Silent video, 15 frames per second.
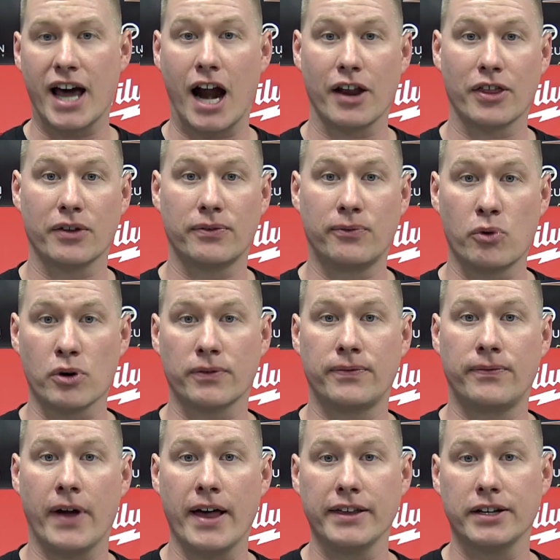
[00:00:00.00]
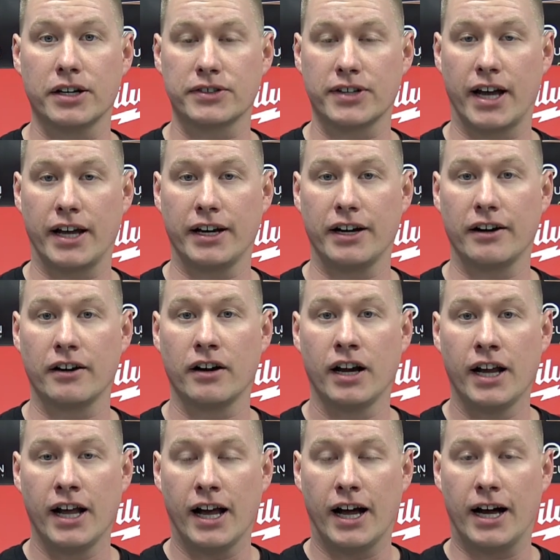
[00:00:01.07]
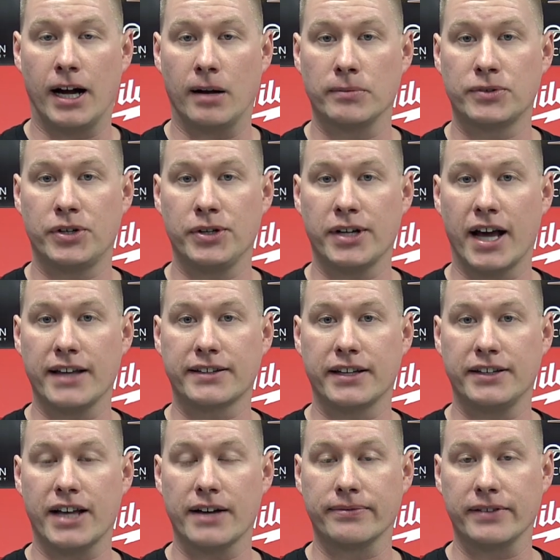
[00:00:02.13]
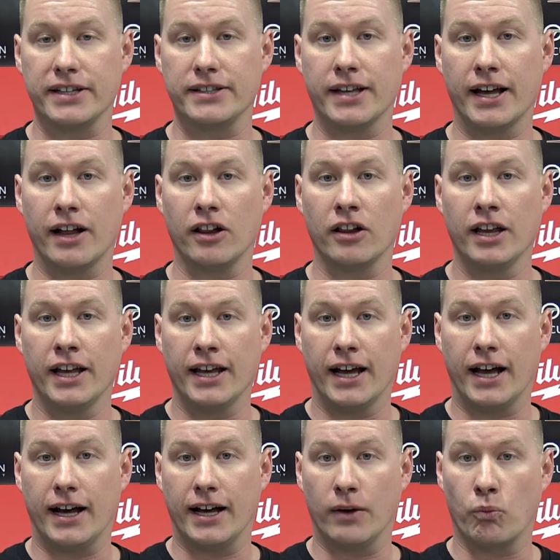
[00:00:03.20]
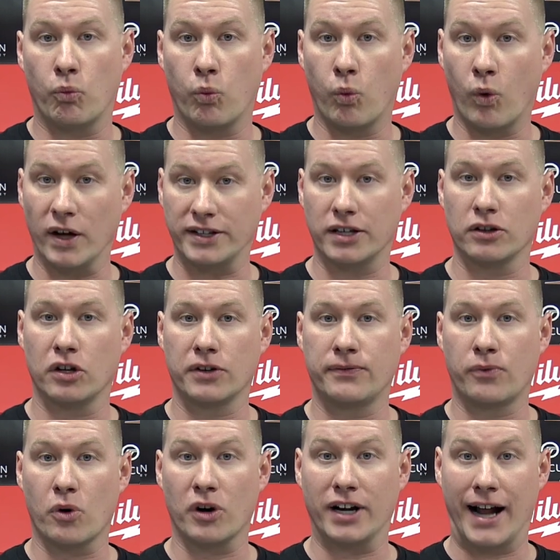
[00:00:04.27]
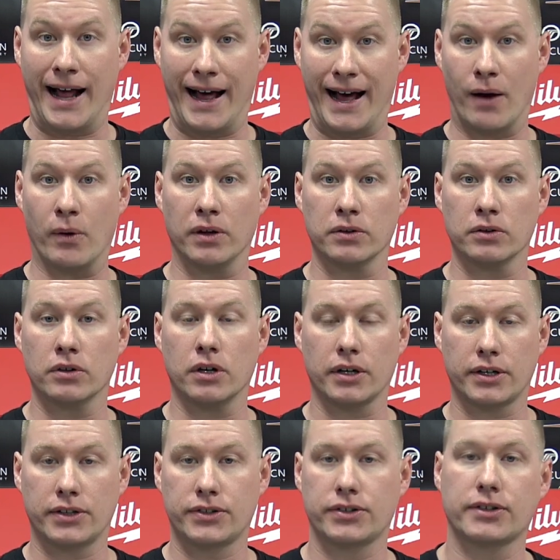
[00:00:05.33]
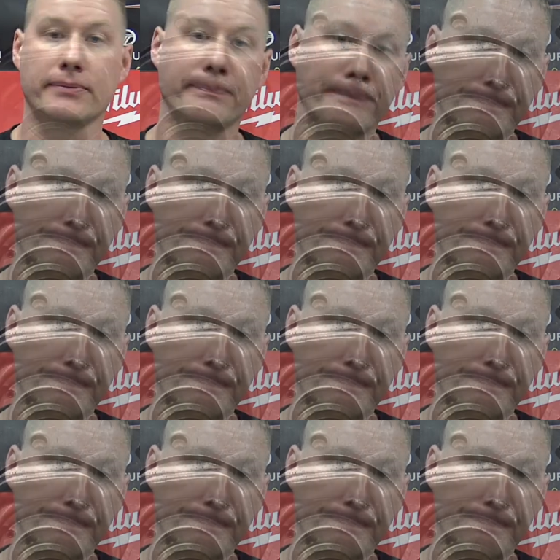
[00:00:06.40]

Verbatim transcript: out of the four failures on here. Um, so you guys can definitely tell uh, what to look for and how it looks.